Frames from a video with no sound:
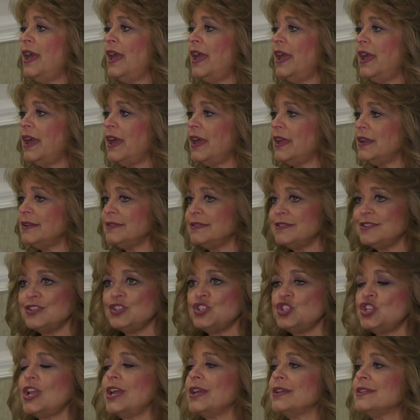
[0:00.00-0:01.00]
and
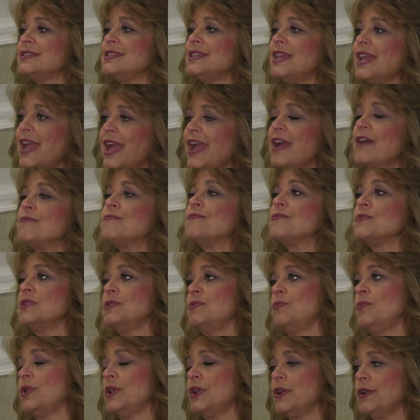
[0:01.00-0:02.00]
checks
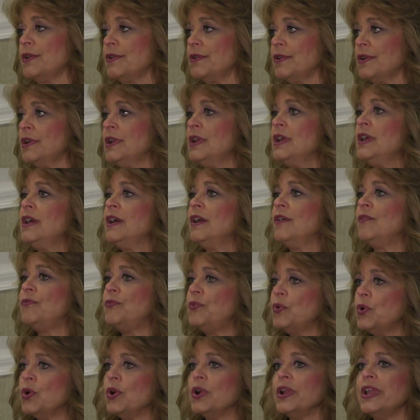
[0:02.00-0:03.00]
everywhere
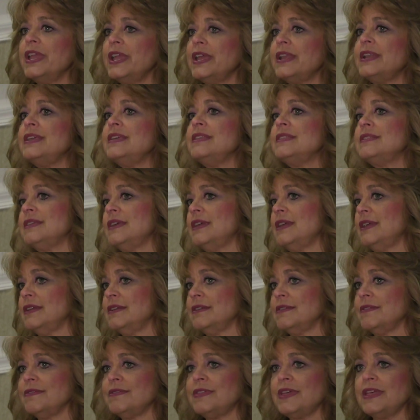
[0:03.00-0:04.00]
for
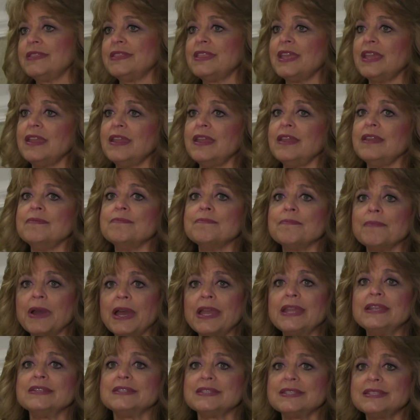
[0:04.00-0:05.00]
anything that they might